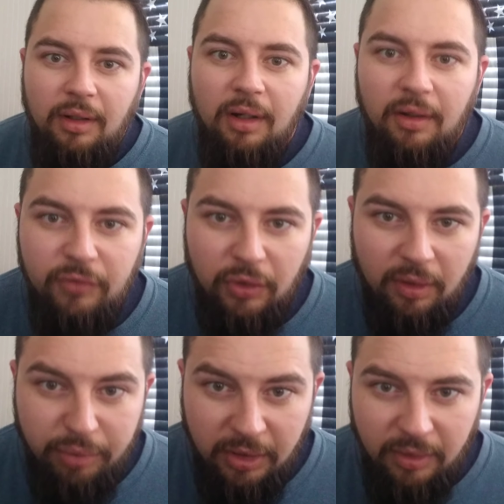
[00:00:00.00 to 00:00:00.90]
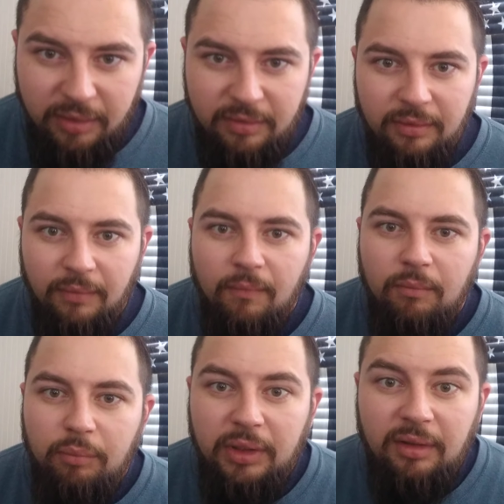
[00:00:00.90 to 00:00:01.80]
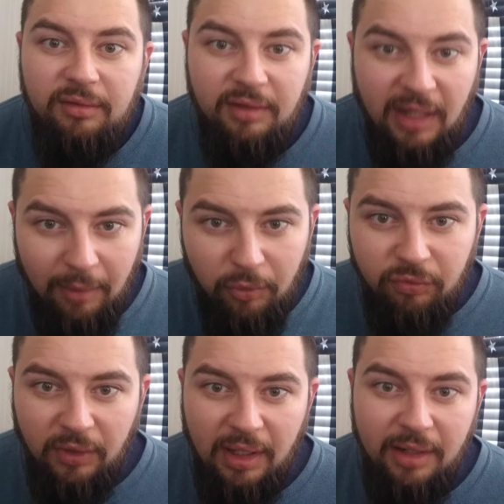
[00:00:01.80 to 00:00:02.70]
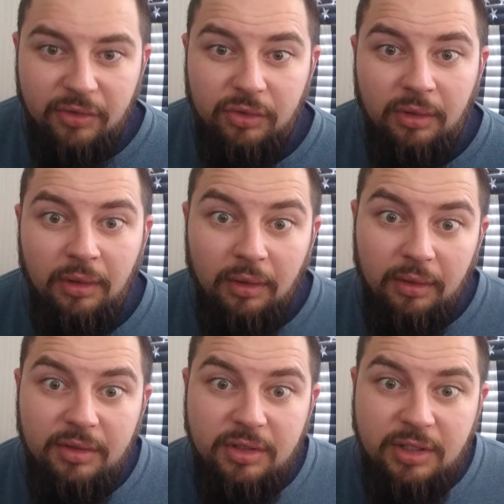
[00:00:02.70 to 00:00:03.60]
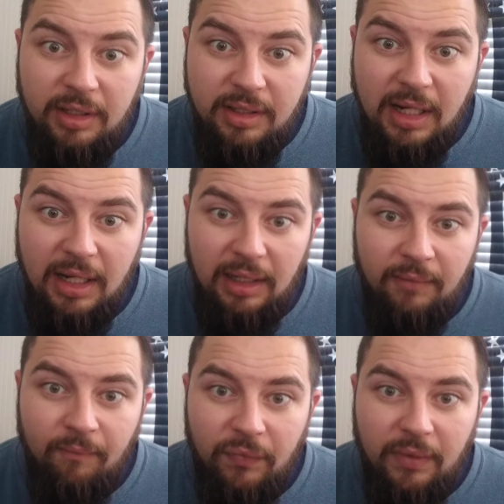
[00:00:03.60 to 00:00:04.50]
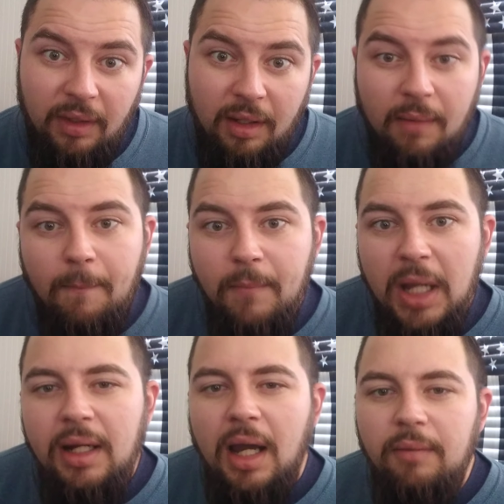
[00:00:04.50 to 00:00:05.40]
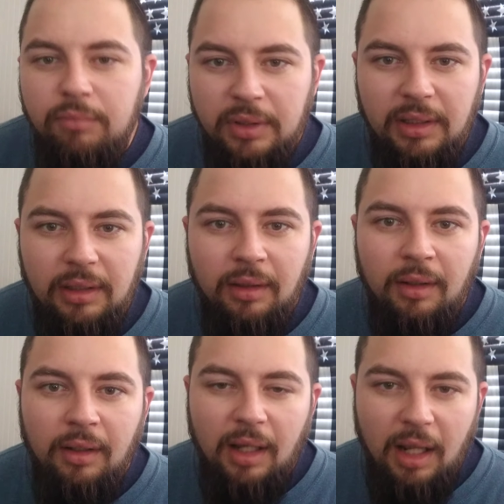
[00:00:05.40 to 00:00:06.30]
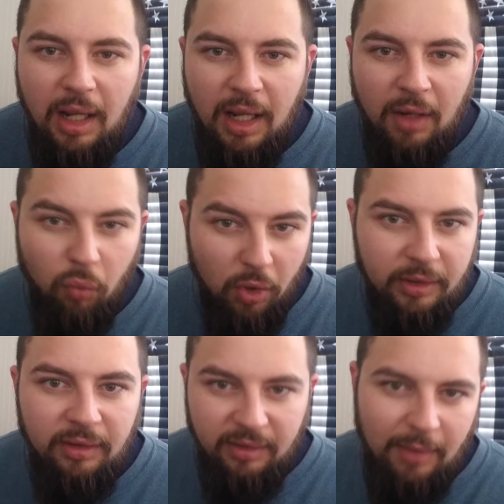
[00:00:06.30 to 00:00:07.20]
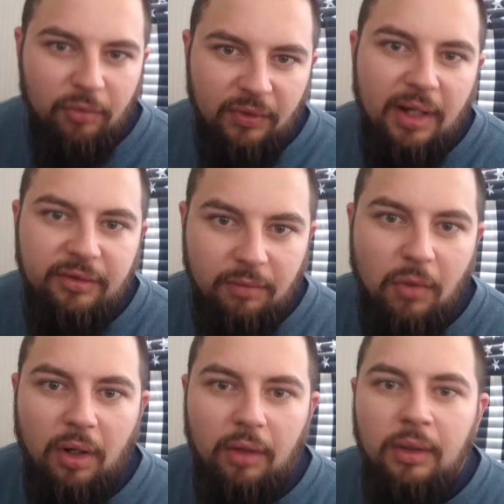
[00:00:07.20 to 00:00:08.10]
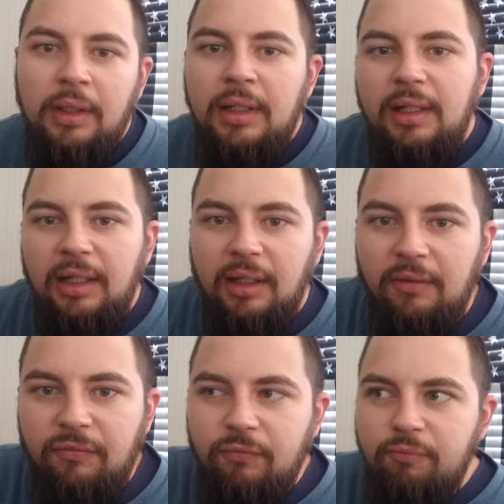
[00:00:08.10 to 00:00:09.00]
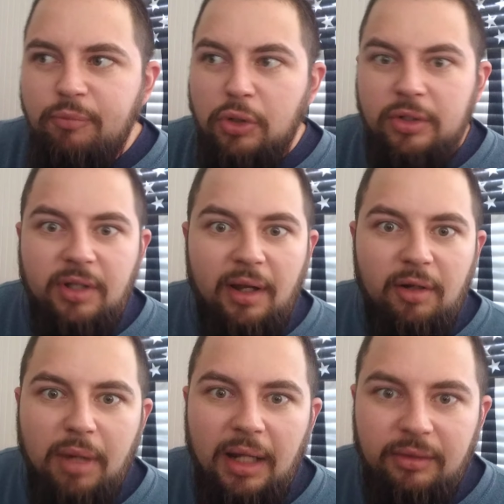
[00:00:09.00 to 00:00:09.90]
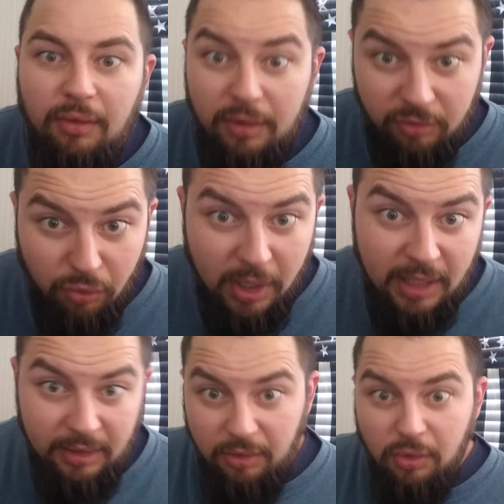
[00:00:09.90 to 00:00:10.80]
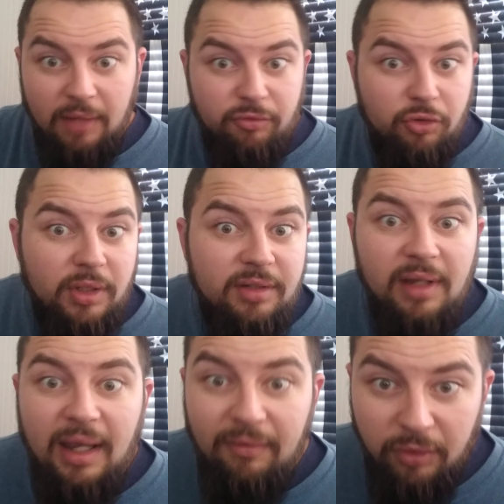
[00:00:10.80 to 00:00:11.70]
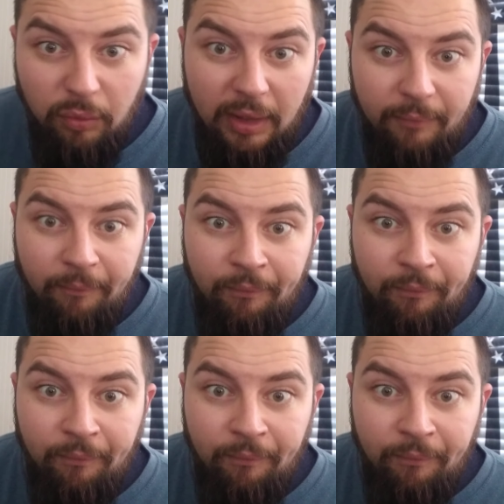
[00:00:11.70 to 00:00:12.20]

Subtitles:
of your appearance, because camouflage today may not be a working camouflage tomorrow. If your entire backyard is green and you have trees everywhere,